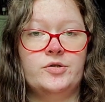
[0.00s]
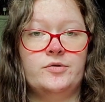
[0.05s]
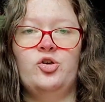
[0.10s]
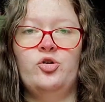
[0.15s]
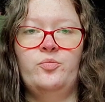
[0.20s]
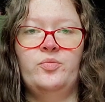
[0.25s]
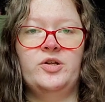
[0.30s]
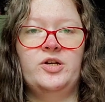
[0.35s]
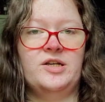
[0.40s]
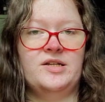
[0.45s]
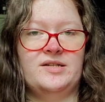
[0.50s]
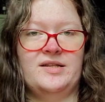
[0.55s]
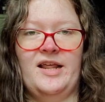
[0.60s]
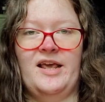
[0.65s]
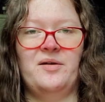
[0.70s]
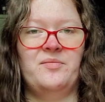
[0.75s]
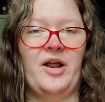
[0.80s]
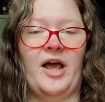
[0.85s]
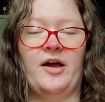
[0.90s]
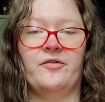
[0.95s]
Cupid is
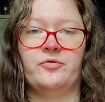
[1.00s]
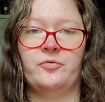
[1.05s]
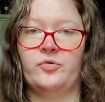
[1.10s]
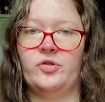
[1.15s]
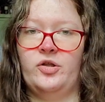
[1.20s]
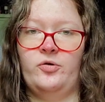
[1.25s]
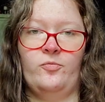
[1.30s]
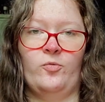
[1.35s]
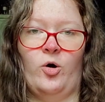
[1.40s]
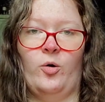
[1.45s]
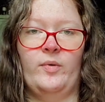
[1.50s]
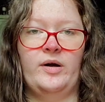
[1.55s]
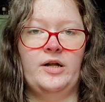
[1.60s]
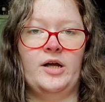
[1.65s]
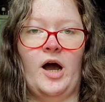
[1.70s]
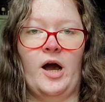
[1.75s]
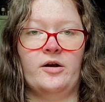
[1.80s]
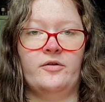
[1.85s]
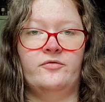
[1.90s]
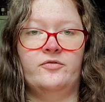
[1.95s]
named after the Roman
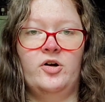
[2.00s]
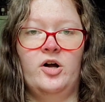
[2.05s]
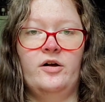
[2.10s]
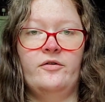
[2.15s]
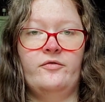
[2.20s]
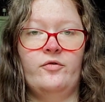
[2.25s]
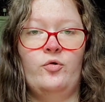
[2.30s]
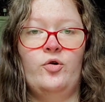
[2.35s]
god of love